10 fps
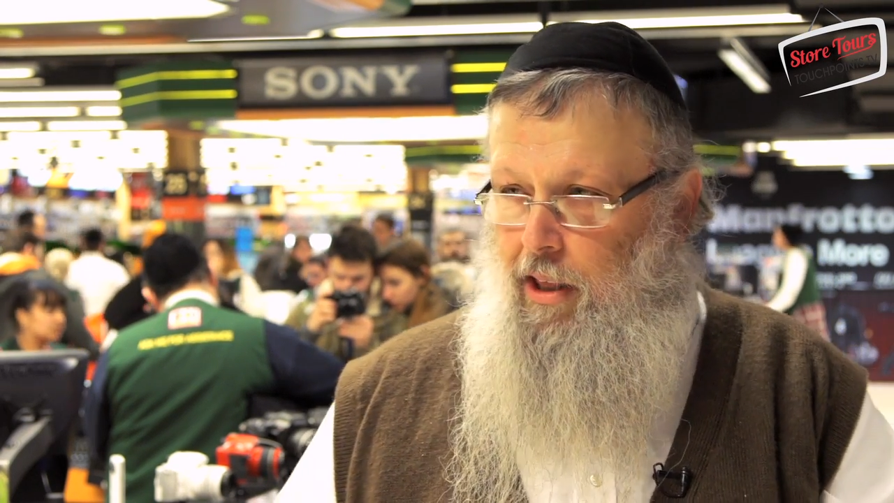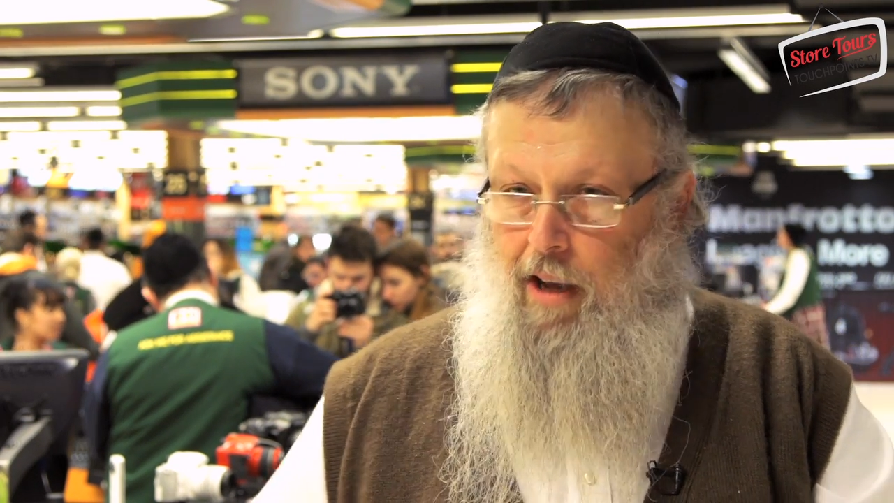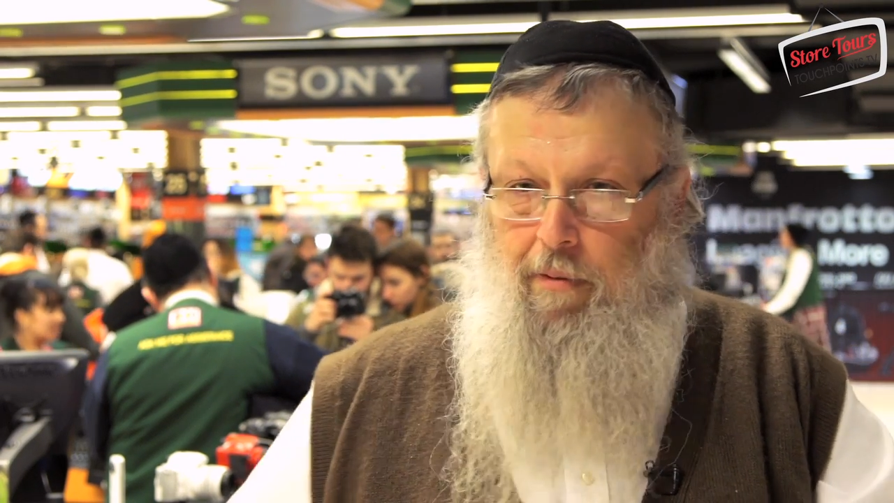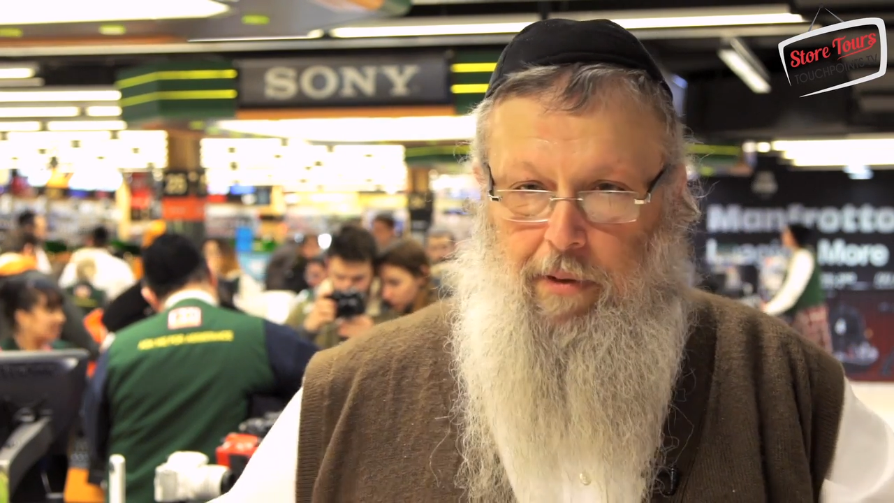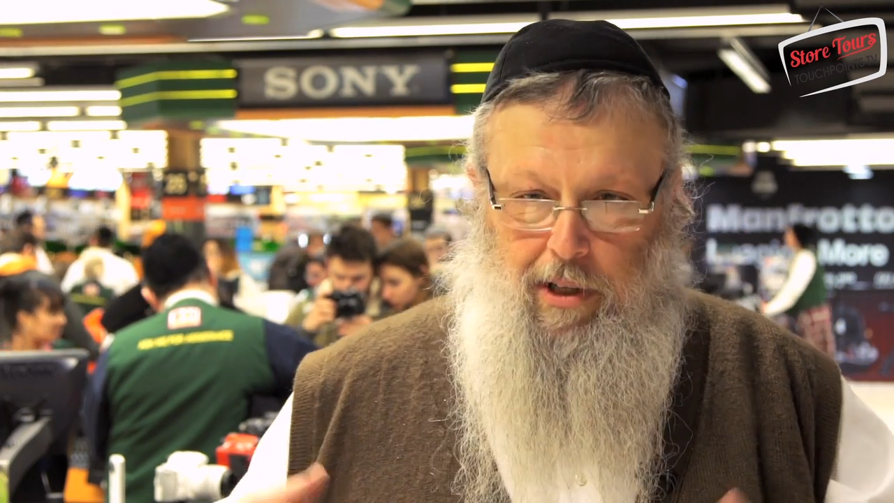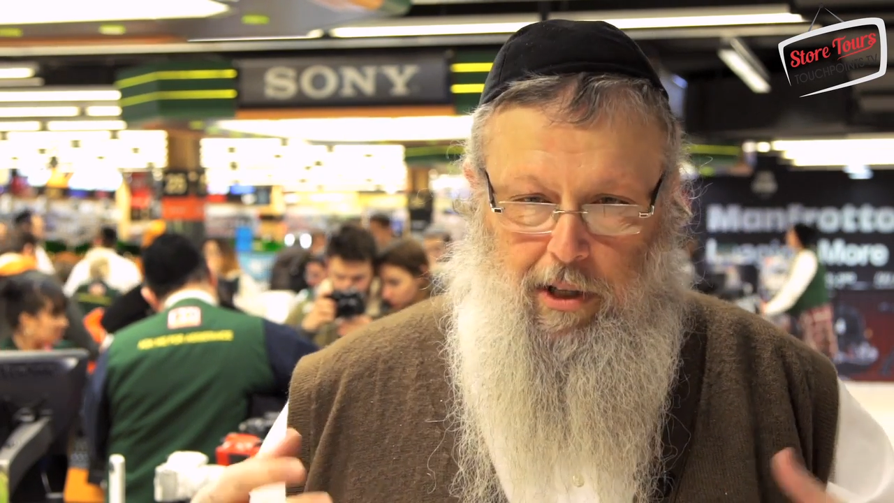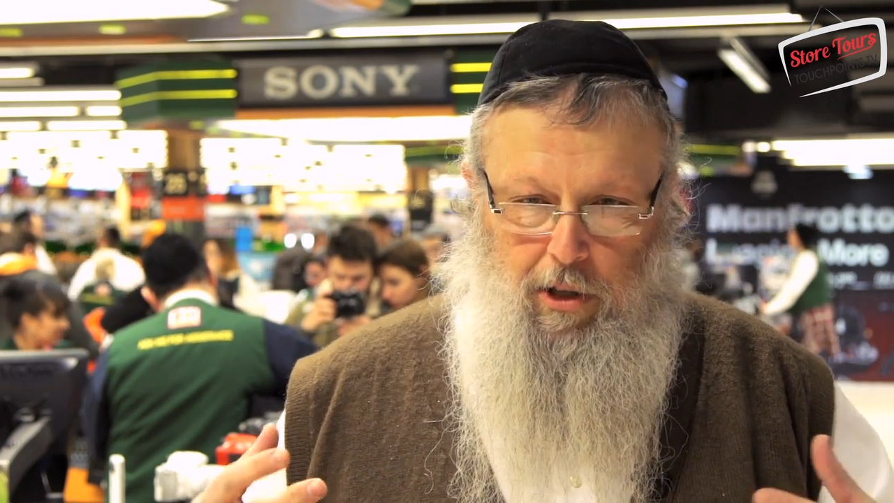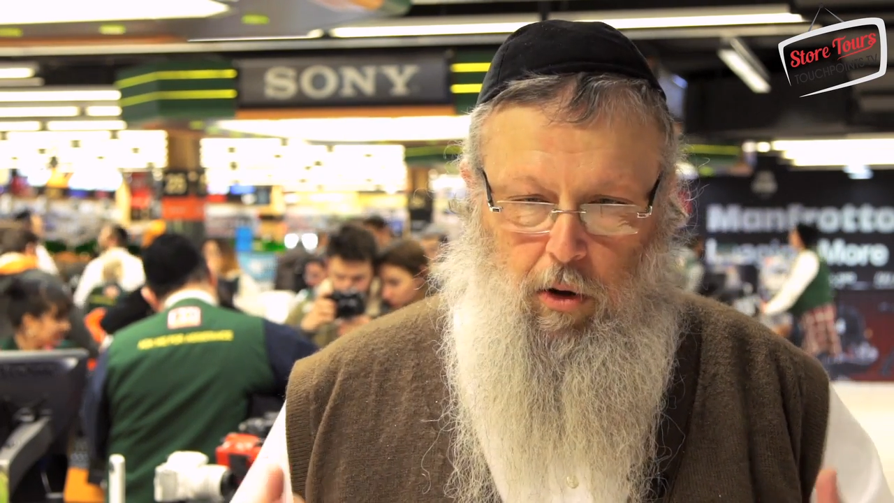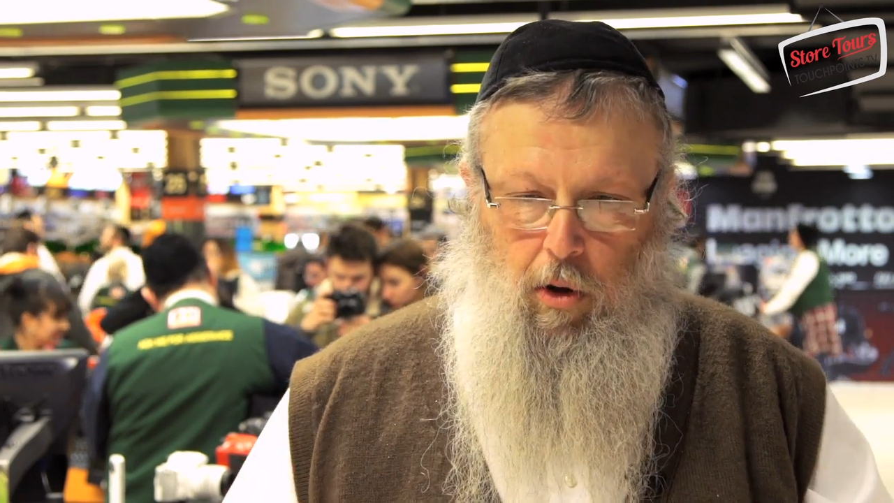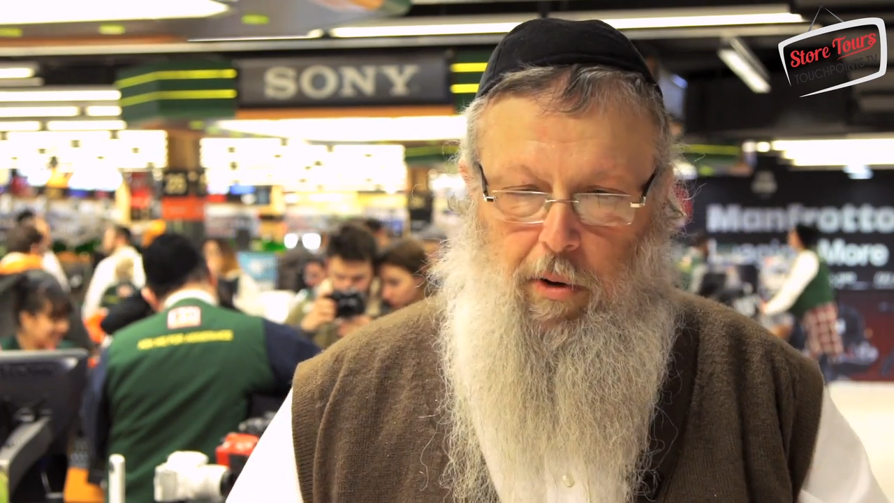and the emphasis
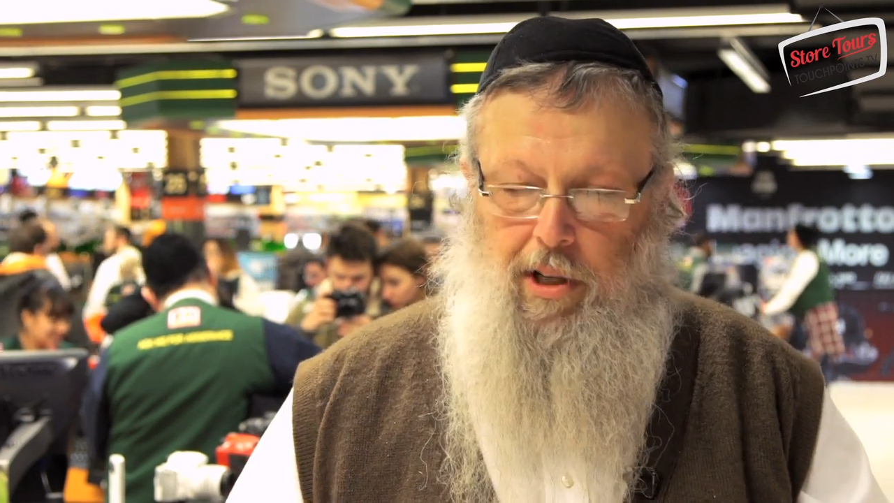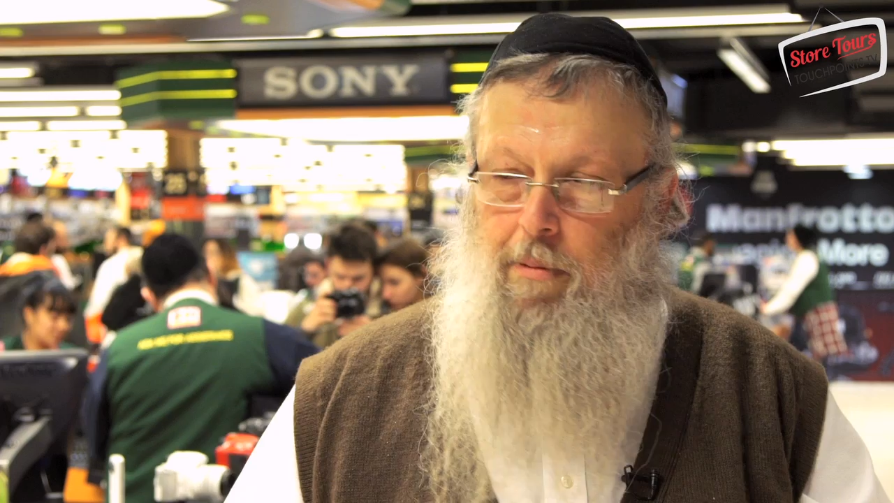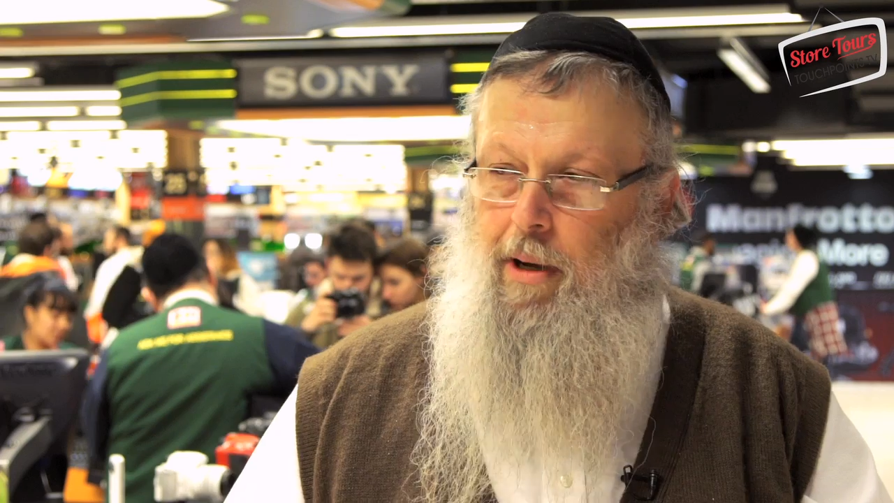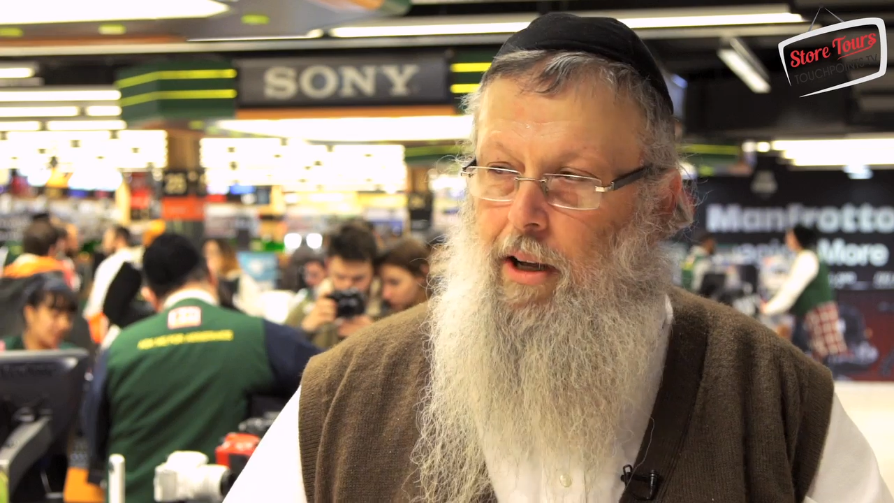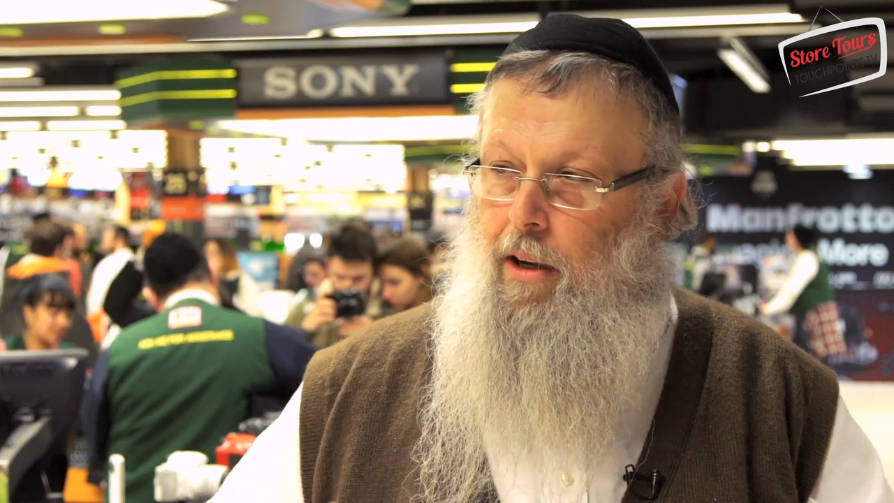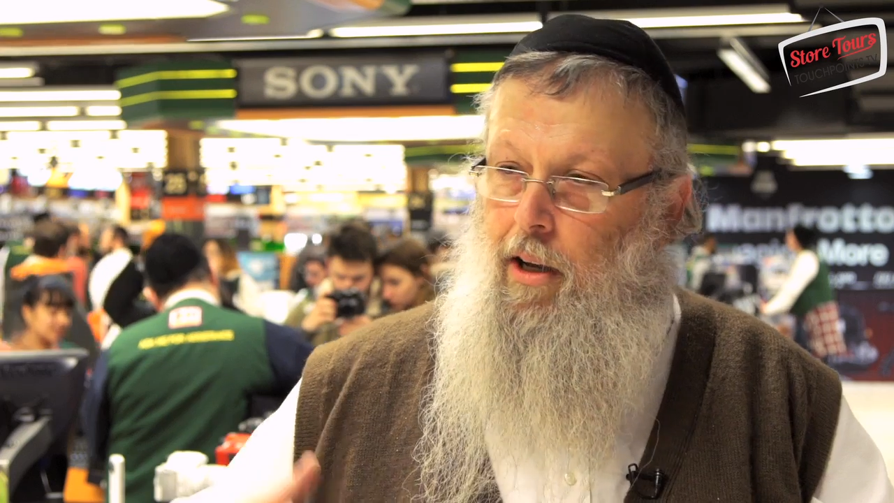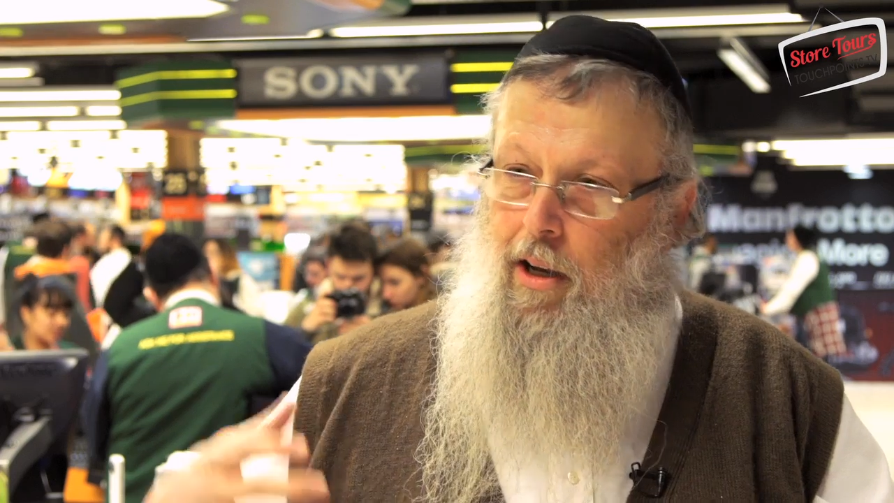is always about